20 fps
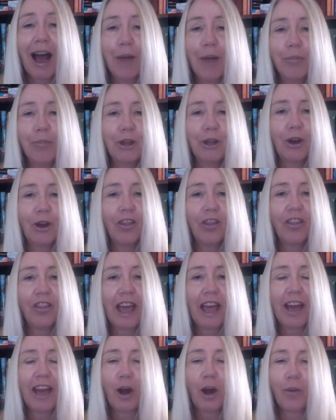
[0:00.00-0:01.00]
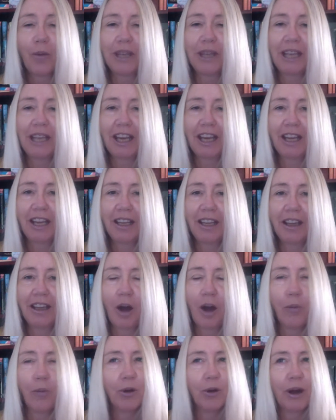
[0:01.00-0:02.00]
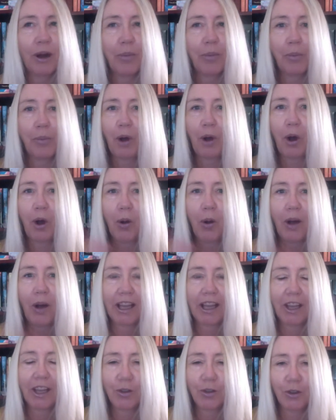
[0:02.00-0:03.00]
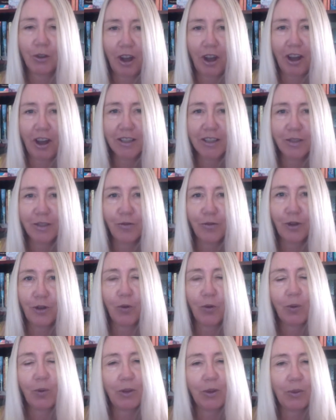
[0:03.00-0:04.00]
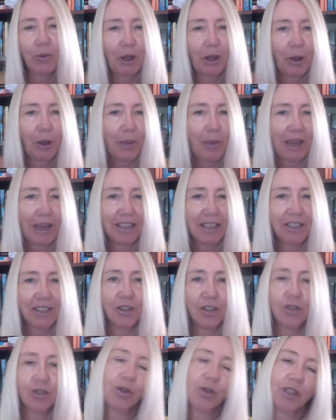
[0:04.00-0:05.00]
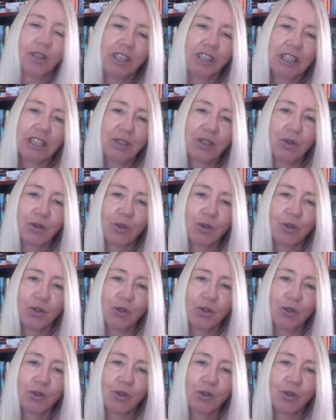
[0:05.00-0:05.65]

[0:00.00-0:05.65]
Beyond that, I'll put up a poll and get you guys to vote whether we go back into the trilogies or